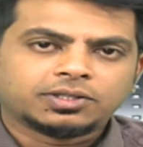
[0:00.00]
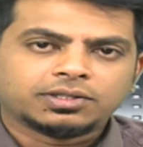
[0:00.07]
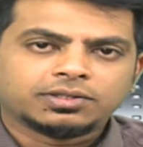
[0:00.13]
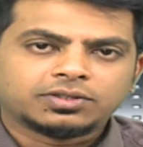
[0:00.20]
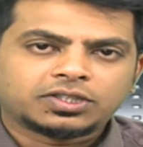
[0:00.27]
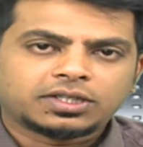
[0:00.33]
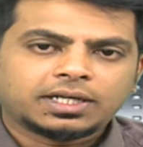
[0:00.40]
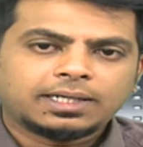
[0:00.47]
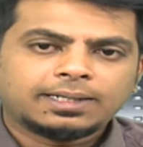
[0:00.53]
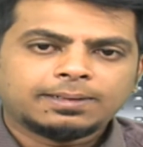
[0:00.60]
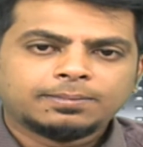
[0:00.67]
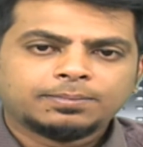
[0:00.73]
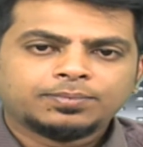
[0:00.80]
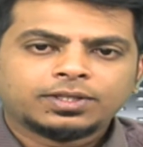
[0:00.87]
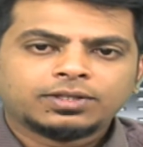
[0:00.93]
right?
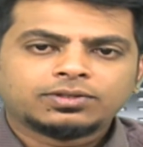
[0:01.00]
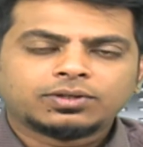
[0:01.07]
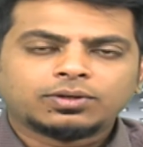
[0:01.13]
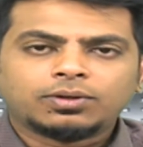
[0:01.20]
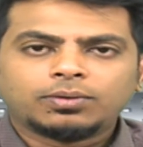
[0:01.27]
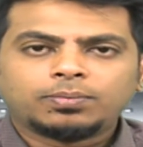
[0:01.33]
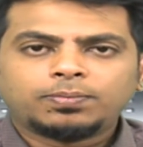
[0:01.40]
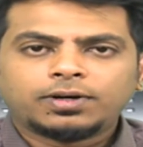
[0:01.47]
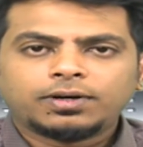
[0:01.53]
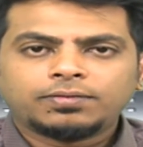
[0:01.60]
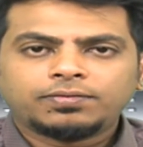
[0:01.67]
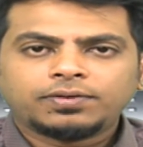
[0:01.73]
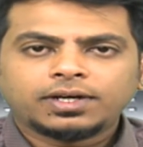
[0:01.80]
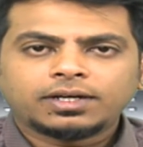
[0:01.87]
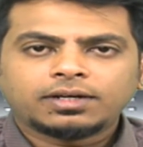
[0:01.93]
So
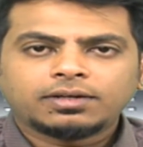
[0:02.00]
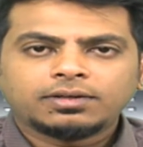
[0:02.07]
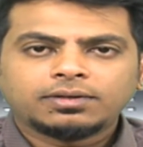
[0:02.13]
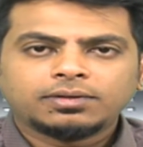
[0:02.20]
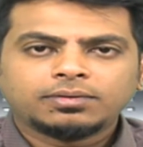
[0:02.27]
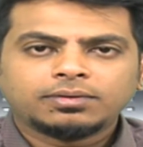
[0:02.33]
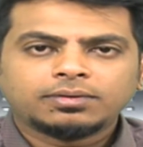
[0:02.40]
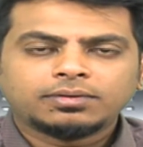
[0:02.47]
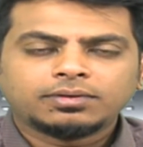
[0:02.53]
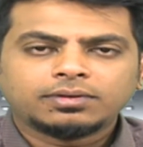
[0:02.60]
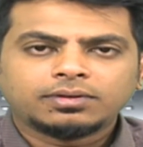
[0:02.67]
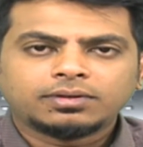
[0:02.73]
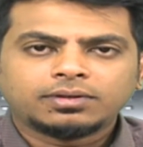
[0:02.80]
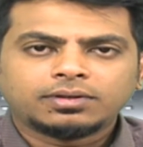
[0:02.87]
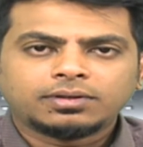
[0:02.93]
perfect
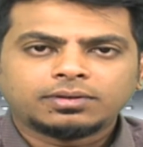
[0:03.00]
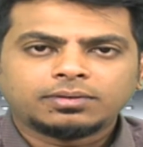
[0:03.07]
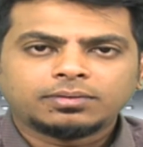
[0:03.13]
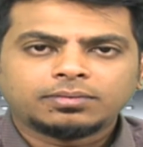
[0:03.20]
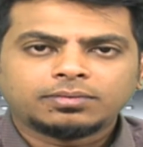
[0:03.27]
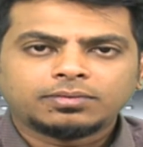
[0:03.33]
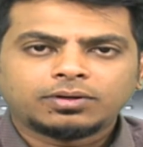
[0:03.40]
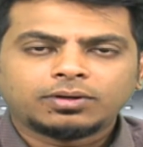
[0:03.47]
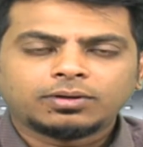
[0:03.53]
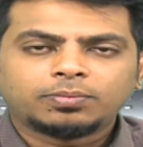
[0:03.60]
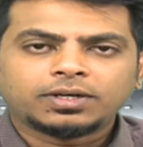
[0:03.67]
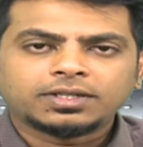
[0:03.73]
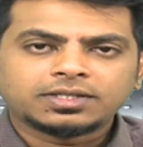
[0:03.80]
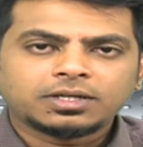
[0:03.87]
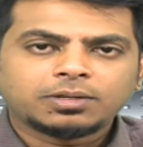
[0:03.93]
or
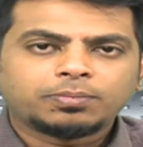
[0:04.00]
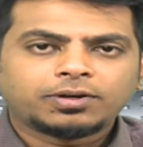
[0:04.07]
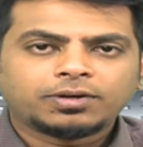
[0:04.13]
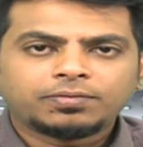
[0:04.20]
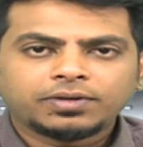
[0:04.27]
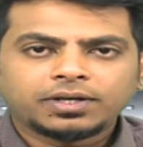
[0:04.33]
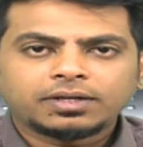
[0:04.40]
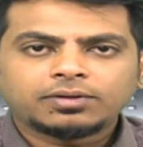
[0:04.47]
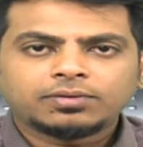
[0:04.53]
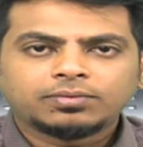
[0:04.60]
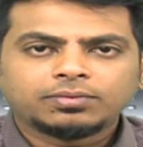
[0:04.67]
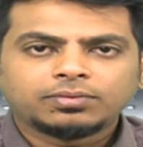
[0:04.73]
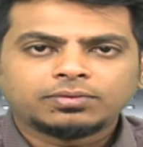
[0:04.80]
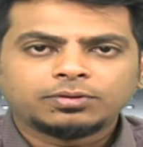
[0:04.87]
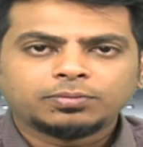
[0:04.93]
present perfect
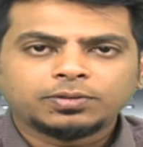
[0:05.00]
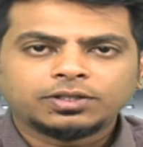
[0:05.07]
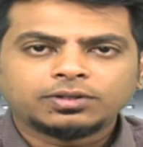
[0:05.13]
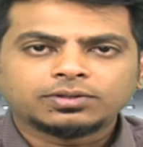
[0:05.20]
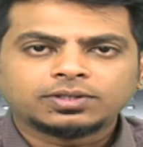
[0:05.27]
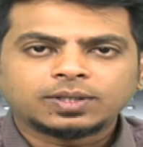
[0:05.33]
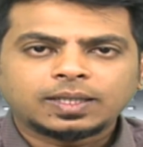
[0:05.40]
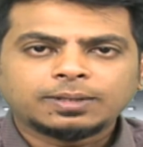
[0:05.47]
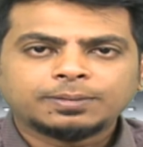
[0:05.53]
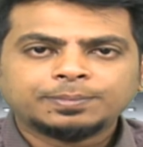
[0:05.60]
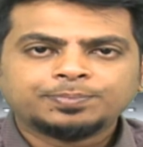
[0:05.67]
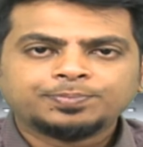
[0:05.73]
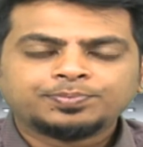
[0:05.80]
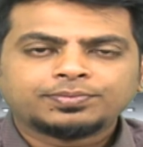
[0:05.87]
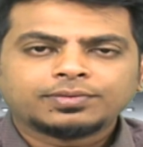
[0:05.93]
would mean to say
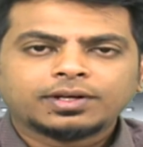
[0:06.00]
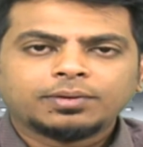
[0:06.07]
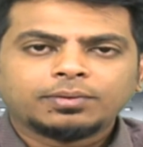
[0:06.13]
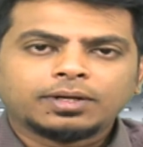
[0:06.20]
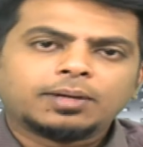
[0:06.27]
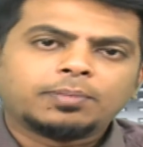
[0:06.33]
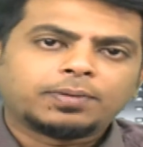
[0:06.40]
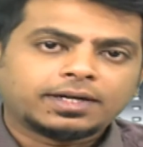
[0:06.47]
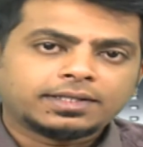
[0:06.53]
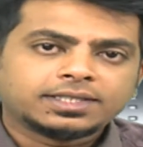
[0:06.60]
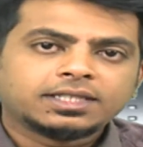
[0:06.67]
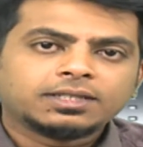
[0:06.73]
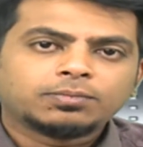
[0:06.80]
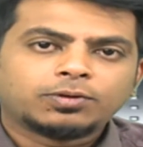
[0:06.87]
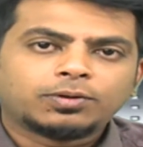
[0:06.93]
in the
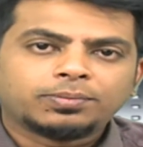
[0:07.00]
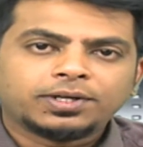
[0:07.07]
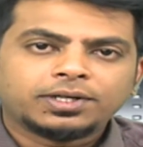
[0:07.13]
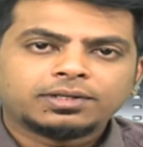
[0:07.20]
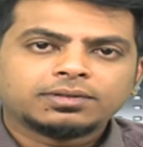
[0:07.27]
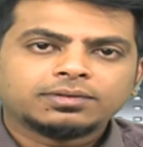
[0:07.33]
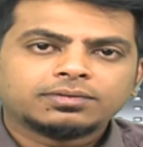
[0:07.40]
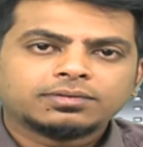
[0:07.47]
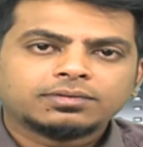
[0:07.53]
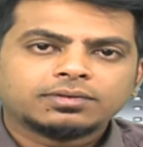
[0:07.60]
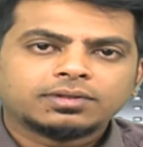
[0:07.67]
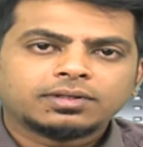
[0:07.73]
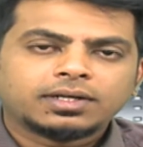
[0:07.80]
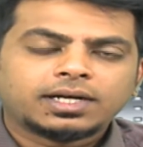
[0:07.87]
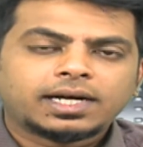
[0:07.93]
present moment
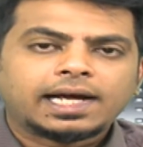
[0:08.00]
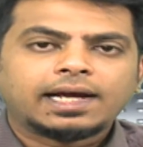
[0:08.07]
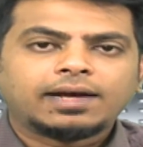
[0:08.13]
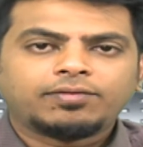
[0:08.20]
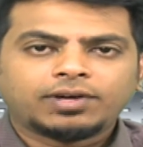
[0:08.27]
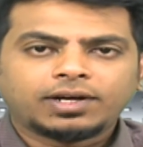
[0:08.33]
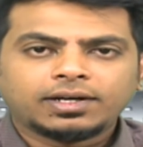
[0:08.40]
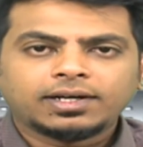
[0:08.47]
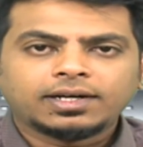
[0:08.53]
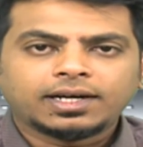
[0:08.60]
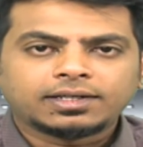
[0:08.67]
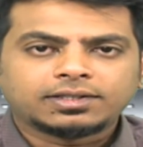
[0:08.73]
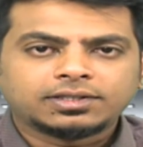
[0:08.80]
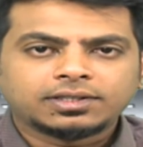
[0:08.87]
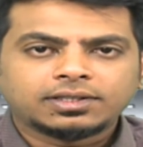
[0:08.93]
I have done an
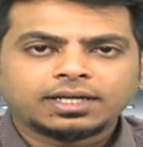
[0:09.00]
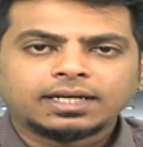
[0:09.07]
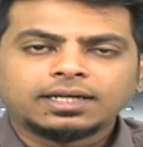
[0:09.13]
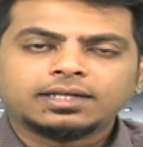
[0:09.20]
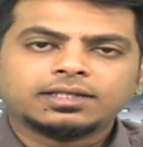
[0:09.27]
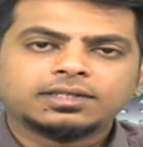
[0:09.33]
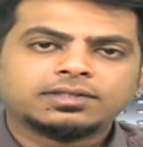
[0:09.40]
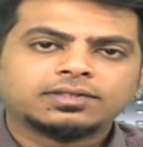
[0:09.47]
action and it is